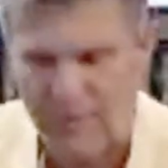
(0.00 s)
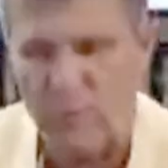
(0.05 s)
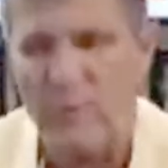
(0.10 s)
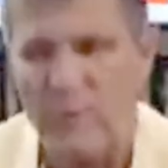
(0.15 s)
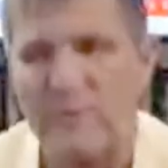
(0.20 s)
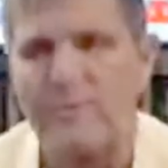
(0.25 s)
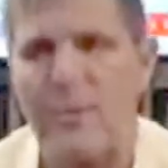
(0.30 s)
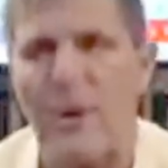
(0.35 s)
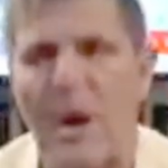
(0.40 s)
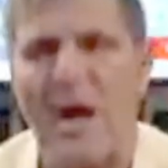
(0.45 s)

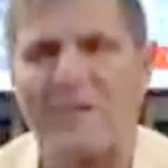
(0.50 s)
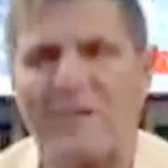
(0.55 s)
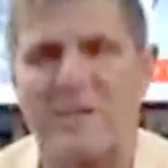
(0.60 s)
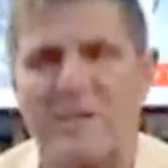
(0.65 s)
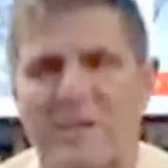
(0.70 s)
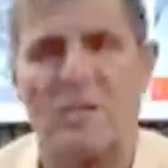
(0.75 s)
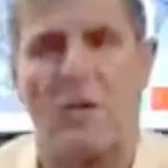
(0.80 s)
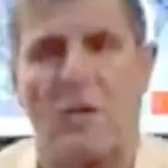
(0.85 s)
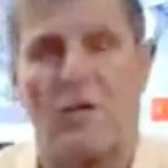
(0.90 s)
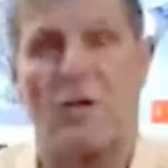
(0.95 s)
through a
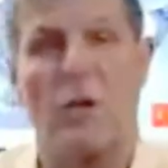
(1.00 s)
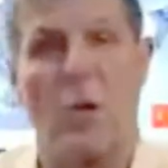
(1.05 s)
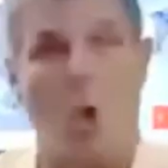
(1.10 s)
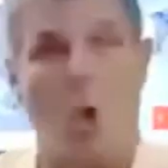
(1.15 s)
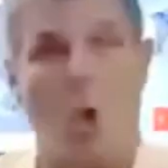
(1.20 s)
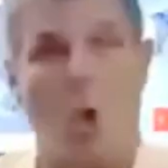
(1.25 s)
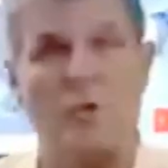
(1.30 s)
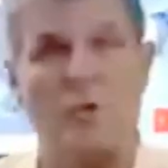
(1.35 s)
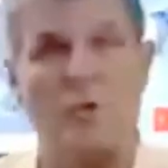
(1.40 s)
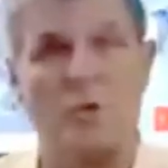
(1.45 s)
process called the
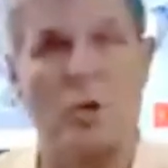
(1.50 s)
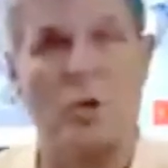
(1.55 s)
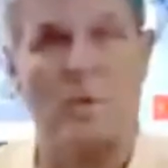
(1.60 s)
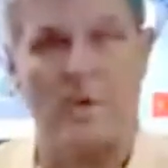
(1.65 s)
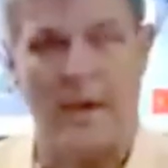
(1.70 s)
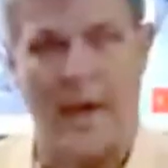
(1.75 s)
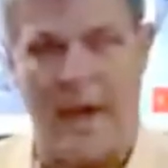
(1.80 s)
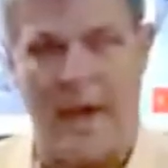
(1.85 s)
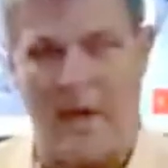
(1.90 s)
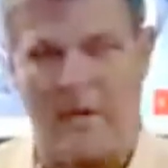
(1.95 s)
conus
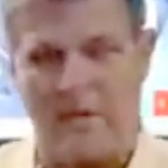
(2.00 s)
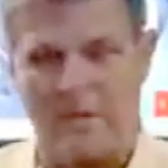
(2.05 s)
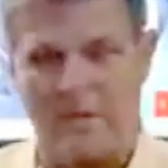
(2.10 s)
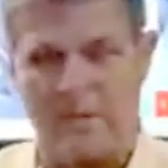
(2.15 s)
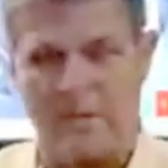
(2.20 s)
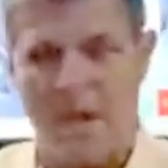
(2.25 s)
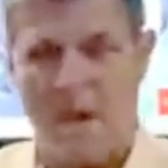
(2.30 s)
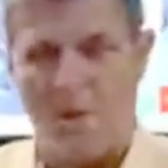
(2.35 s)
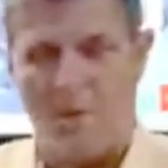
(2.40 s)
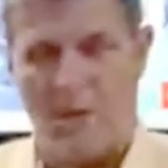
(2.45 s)

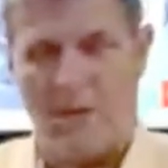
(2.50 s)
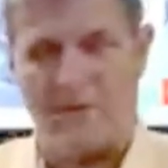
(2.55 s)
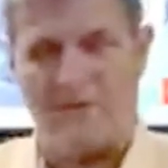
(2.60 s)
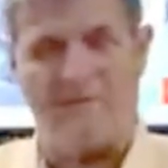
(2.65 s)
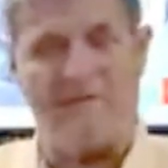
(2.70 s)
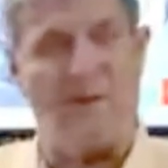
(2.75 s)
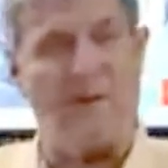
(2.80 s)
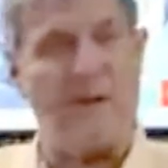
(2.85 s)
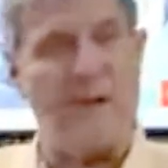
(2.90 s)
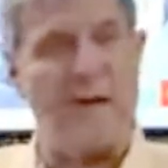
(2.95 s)
terminalis, right at
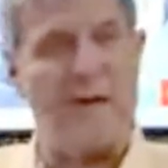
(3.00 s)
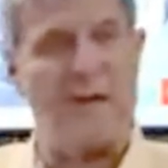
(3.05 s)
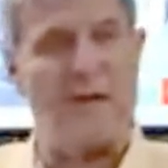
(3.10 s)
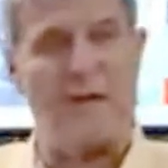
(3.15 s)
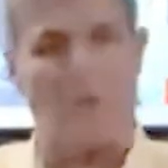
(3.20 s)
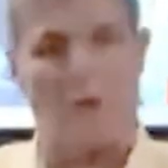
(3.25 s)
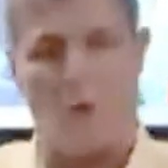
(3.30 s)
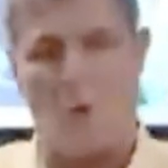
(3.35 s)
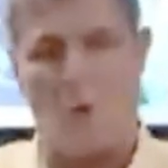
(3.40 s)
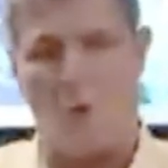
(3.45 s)
the very end
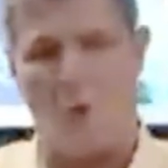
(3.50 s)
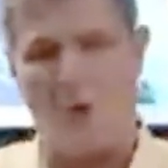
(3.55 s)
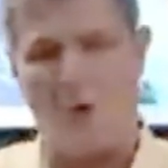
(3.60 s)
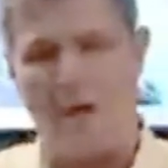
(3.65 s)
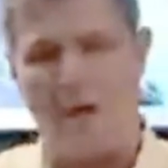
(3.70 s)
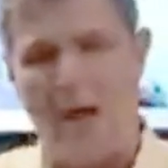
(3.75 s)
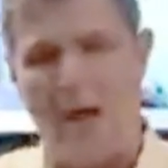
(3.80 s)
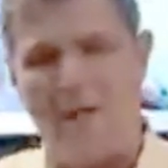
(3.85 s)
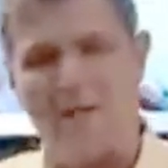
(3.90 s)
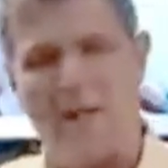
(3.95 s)
of the
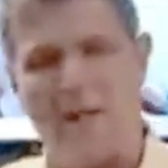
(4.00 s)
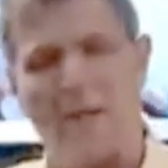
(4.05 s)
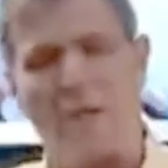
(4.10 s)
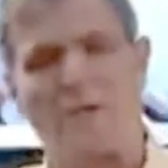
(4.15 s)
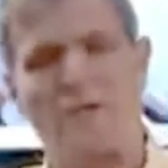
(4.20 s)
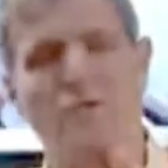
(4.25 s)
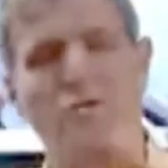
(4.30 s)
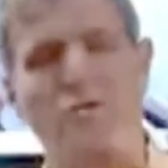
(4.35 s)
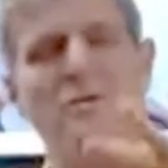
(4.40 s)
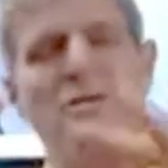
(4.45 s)
cord. Then it
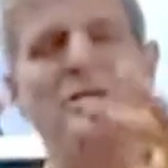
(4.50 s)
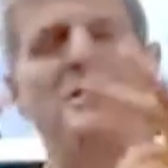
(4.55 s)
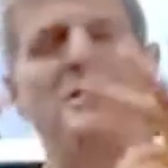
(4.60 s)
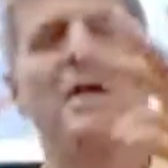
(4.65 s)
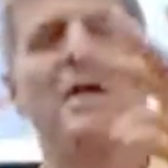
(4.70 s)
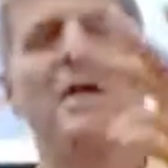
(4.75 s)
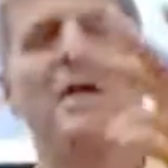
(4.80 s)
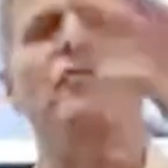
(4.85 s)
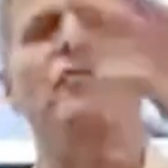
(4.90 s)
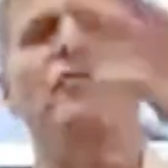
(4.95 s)
goes through the
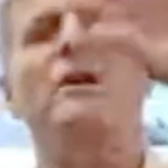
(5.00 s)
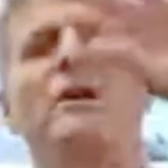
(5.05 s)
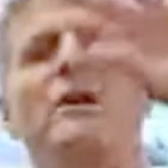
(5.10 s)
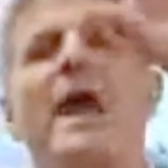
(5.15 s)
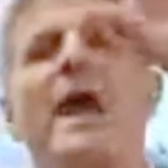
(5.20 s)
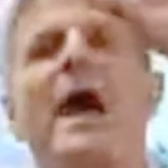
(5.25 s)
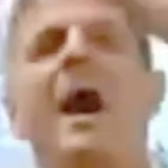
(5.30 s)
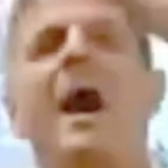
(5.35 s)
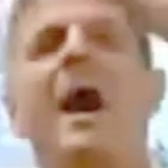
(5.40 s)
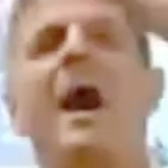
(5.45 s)
central
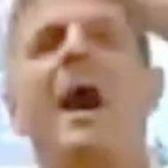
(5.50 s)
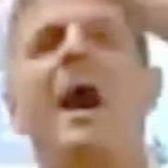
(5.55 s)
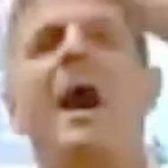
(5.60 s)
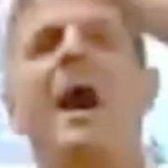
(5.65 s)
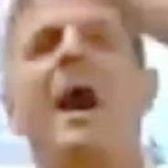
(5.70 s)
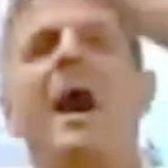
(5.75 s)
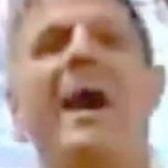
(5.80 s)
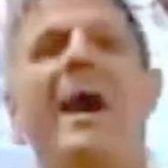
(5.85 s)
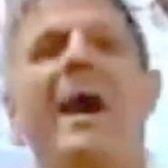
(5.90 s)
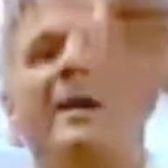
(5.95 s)
canal,
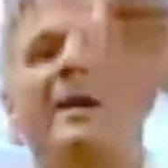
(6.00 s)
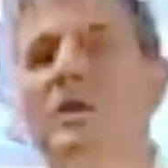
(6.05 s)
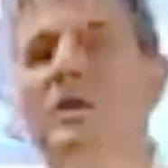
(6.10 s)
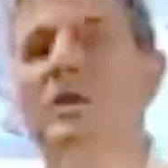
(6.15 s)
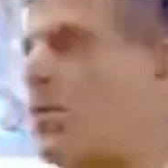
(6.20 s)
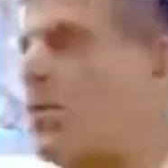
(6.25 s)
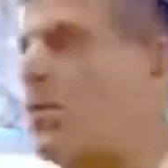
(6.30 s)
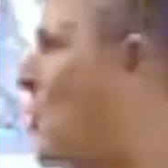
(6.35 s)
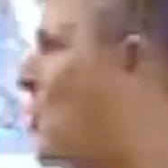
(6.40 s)
back to the